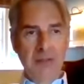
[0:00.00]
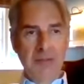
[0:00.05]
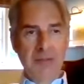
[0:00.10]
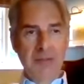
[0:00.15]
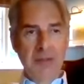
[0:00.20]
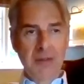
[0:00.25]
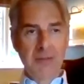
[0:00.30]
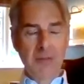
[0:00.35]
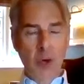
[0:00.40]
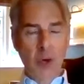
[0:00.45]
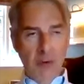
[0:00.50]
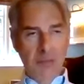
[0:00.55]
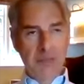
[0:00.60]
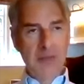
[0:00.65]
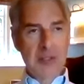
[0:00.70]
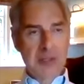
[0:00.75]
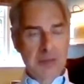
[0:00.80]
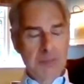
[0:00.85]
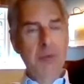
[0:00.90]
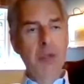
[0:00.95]
the
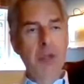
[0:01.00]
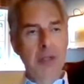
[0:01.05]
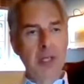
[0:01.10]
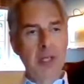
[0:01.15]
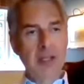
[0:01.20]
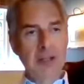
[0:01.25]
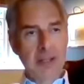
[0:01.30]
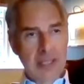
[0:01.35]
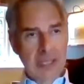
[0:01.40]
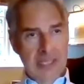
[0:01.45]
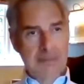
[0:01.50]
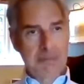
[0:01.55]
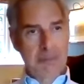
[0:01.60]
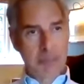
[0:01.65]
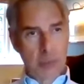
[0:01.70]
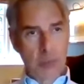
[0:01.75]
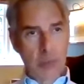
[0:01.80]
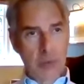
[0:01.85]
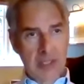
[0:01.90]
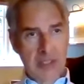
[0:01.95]
office product in its
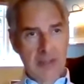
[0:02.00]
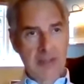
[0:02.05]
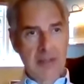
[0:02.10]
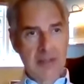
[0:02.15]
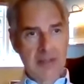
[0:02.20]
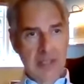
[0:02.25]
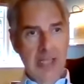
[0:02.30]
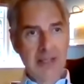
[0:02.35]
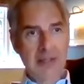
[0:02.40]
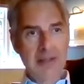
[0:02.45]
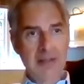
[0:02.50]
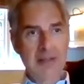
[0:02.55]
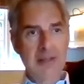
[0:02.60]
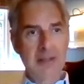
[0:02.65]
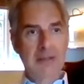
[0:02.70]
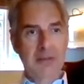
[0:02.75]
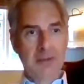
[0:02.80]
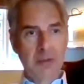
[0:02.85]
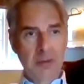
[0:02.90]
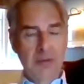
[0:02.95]
broadest sense,
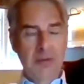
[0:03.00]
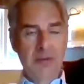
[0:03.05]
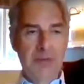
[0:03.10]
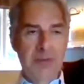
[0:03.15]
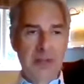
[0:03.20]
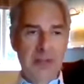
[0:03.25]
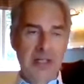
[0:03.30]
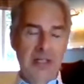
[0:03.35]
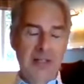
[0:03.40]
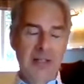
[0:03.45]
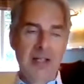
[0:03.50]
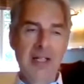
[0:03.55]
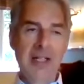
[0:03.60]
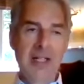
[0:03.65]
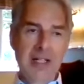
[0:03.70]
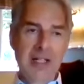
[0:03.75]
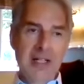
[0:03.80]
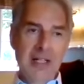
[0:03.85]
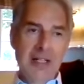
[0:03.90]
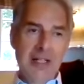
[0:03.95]
and of course the fit out
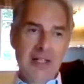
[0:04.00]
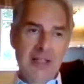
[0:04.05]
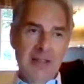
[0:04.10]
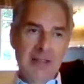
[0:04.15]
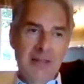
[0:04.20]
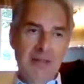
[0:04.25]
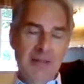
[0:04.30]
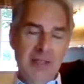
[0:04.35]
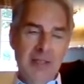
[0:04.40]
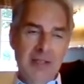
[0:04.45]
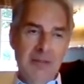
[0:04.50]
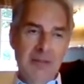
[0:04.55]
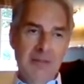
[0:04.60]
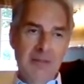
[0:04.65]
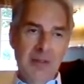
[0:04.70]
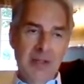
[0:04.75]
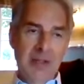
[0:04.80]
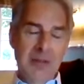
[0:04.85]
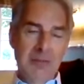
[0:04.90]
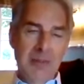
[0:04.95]
is a
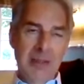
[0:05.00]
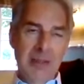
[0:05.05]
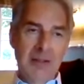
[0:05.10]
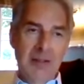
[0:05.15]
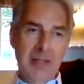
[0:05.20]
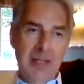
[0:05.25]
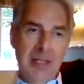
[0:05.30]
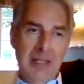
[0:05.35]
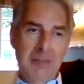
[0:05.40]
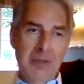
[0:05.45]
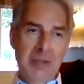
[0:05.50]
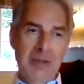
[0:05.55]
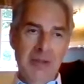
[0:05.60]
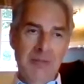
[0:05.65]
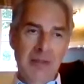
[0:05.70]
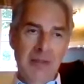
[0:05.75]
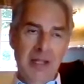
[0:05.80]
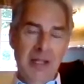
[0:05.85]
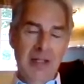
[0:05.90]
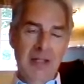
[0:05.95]
fundamental element of
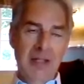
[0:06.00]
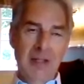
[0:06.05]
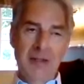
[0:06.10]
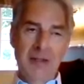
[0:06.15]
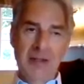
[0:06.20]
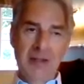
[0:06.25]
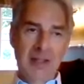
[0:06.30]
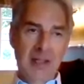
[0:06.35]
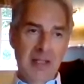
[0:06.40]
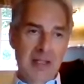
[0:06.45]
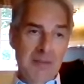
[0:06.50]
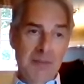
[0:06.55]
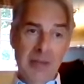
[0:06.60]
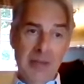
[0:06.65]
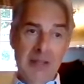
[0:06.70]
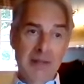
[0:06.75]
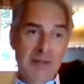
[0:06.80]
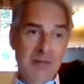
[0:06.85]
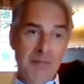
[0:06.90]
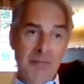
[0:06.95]
that. I think gets
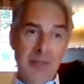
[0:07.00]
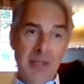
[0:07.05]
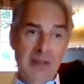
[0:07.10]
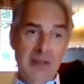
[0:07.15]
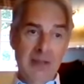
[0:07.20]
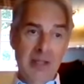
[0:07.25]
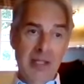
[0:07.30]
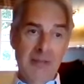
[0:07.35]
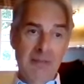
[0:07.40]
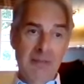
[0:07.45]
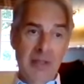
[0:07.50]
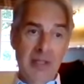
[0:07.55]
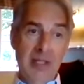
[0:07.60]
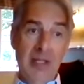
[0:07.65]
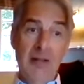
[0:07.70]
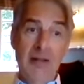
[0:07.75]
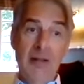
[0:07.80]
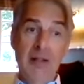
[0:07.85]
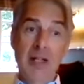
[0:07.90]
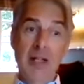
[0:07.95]
better and better every
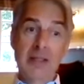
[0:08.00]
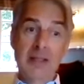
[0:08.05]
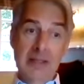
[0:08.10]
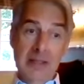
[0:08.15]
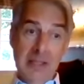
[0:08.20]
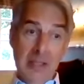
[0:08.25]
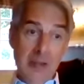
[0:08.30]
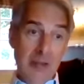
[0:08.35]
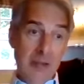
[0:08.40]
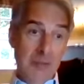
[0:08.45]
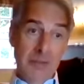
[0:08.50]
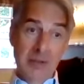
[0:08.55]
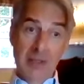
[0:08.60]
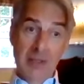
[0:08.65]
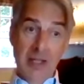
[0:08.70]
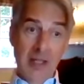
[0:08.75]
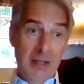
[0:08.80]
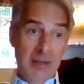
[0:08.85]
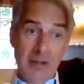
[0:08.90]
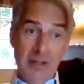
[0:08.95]
year, and I seldom
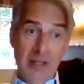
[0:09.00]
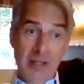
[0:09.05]
go